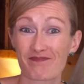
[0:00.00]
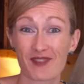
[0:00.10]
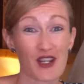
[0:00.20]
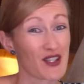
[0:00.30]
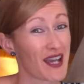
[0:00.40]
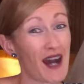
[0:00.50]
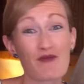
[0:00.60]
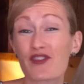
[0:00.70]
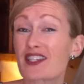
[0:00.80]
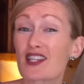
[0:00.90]
Because
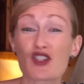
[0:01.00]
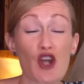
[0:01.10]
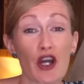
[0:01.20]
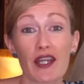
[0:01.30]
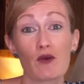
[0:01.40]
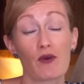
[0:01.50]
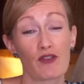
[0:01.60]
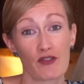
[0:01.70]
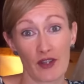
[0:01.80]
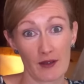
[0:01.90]
comfort does not equal
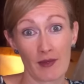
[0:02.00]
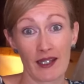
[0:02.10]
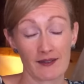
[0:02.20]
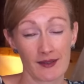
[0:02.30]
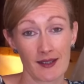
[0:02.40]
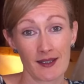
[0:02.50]
fulfillment.